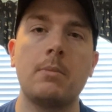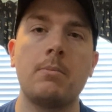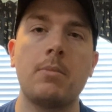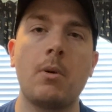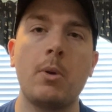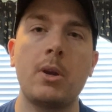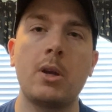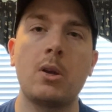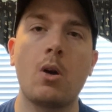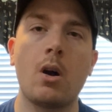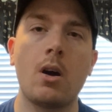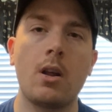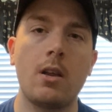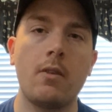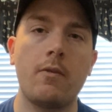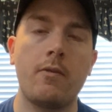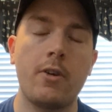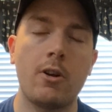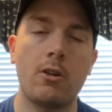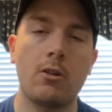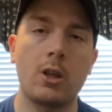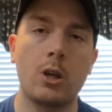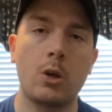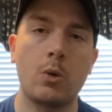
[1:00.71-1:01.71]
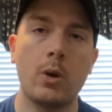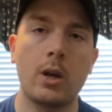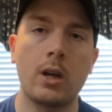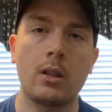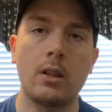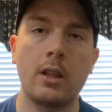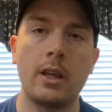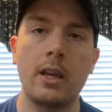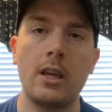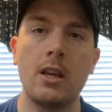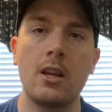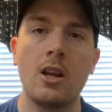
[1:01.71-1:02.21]
but we caught it fairly
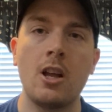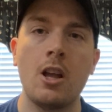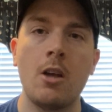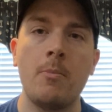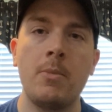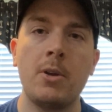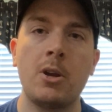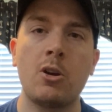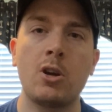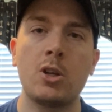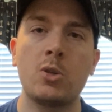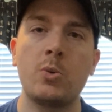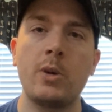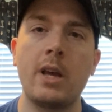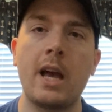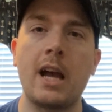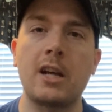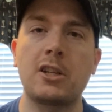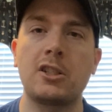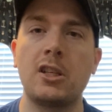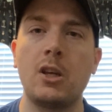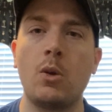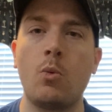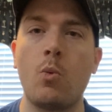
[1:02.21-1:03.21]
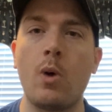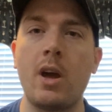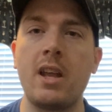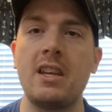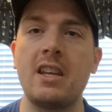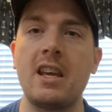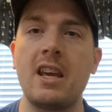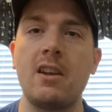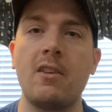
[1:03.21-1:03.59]
quickly because we actually went and